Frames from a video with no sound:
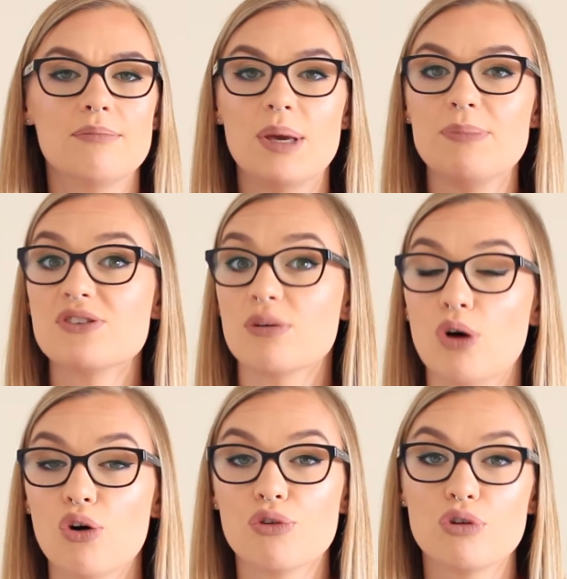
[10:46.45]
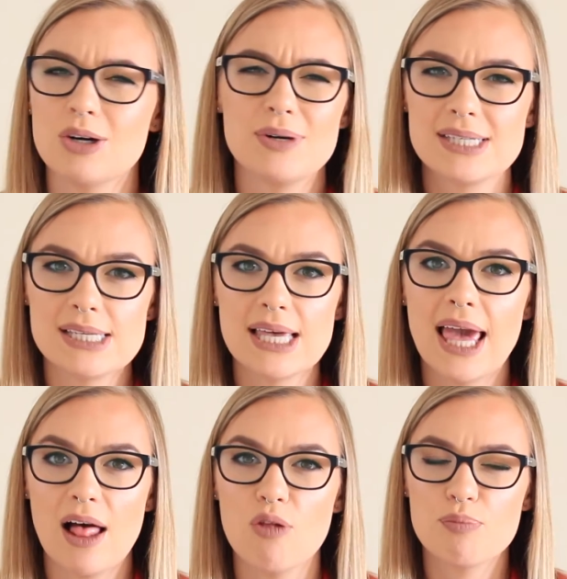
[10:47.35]
maybe some other
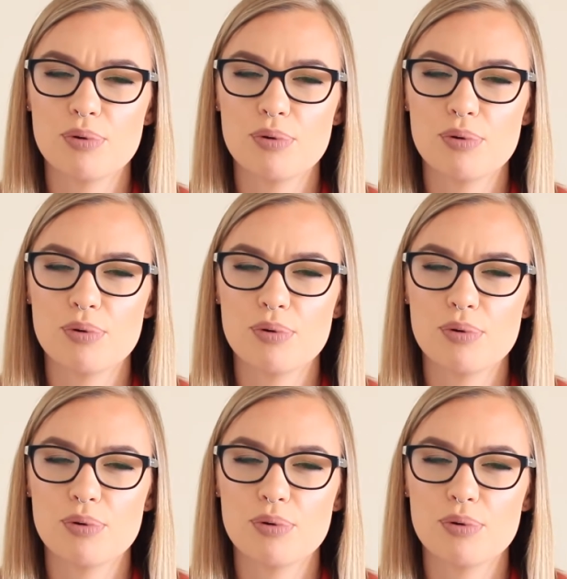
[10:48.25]
coexisting health